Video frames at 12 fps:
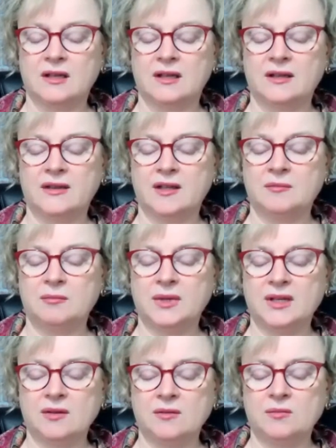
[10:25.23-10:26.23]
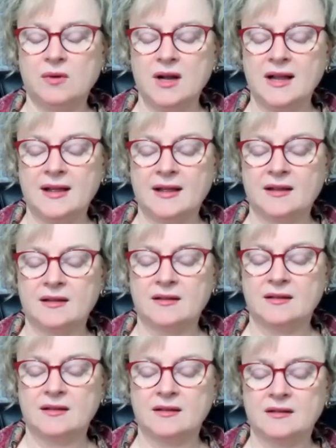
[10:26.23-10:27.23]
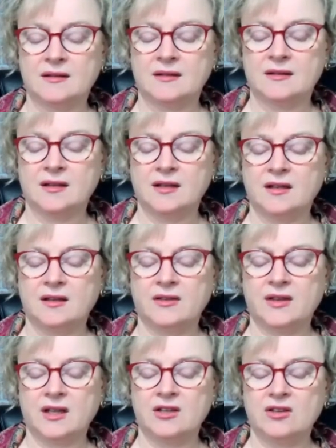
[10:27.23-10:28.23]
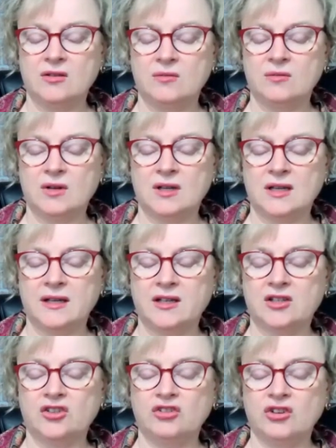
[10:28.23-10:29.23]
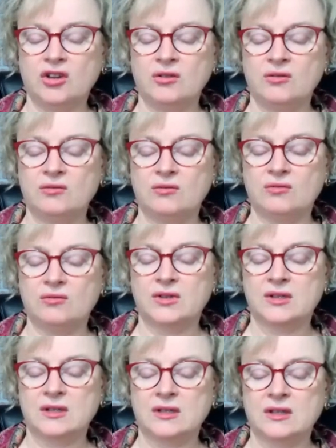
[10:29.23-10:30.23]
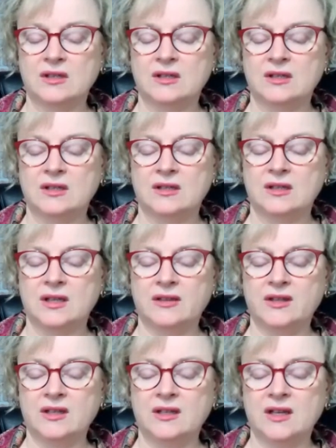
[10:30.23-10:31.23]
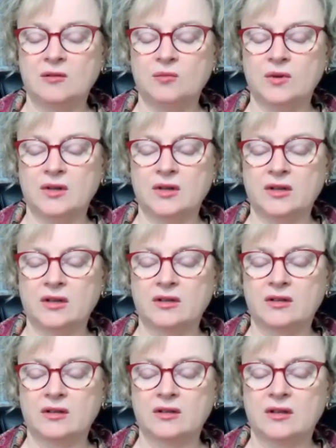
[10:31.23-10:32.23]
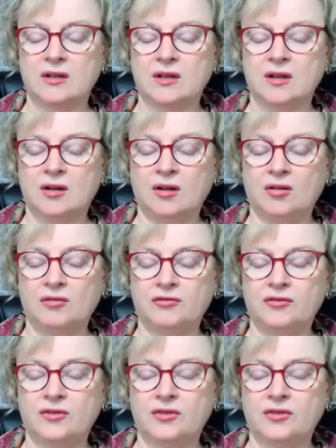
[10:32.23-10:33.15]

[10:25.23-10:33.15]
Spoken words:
And then be aware that you are like a node in the network of